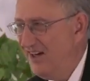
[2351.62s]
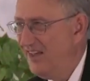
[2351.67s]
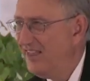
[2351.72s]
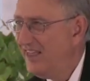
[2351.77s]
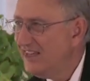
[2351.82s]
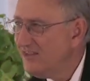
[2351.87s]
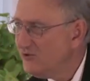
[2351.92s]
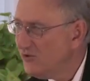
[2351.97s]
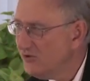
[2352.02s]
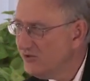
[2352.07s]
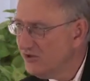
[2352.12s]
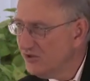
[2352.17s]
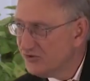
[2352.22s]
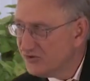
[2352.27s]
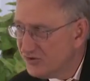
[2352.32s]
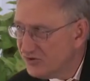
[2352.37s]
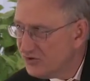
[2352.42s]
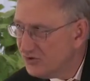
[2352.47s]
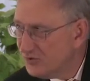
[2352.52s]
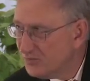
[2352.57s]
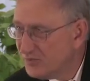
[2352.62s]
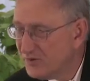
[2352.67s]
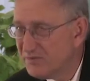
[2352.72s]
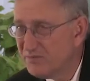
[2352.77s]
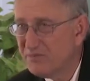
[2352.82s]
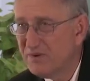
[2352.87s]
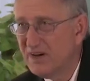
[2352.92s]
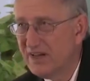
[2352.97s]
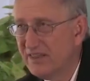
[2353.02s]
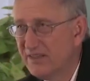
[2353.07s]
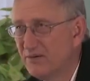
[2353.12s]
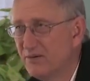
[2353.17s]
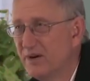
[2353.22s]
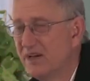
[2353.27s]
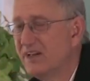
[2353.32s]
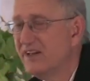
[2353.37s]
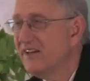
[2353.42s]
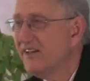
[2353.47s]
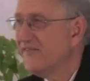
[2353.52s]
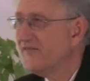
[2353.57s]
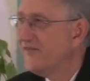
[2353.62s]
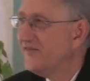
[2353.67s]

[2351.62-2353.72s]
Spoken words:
That's also stupid, by the way.